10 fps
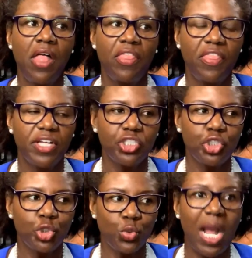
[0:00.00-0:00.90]
The
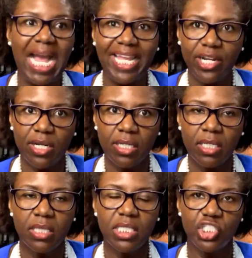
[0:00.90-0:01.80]
drier
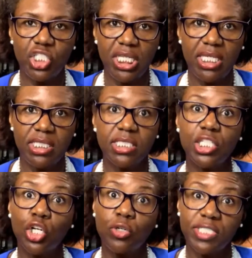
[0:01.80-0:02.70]
the cheese, the
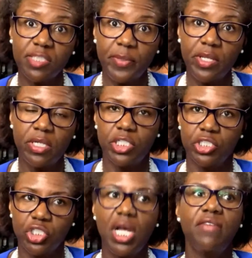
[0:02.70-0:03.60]
crispier your
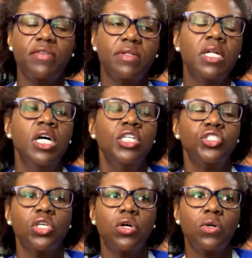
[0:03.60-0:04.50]
chaffle.
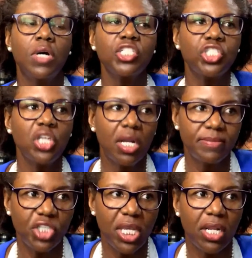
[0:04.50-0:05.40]
So a sharp
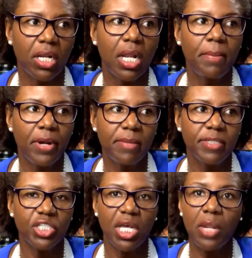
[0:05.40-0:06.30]
cheddar, a
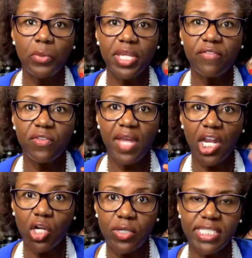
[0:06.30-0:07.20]
Parmesan will give you that
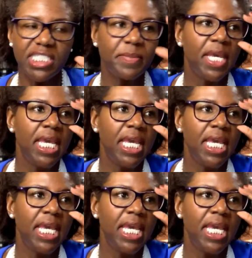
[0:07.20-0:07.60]
crisp.